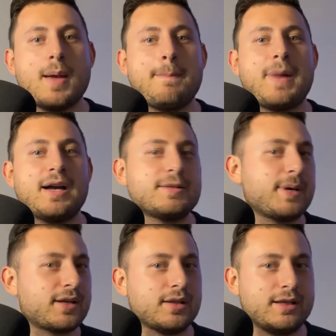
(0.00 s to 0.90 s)
My
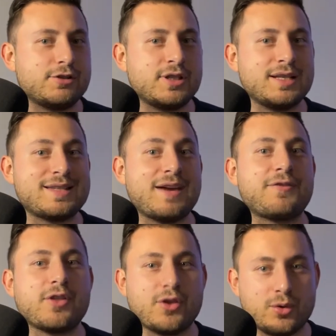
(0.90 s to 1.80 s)
speculation is that
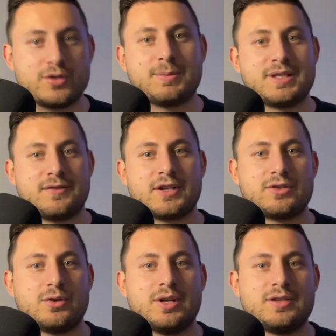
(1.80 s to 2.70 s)
for those specific
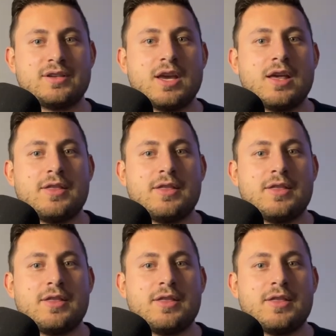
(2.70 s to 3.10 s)
students